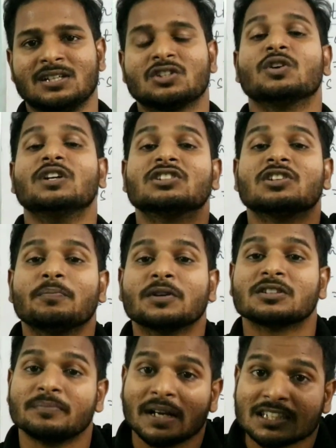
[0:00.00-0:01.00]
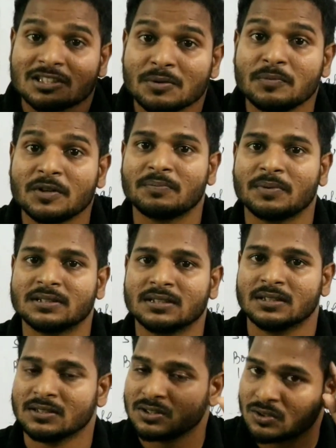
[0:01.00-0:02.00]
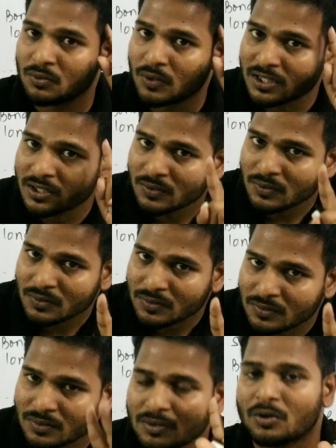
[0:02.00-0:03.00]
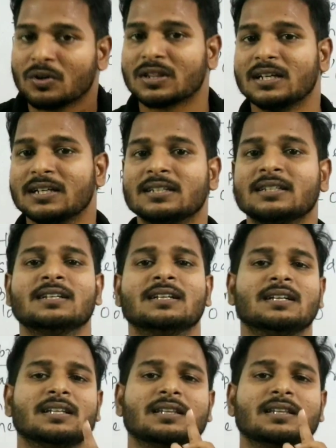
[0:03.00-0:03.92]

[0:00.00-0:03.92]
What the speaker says: So it suffers maximum repulsion. So what do you note that?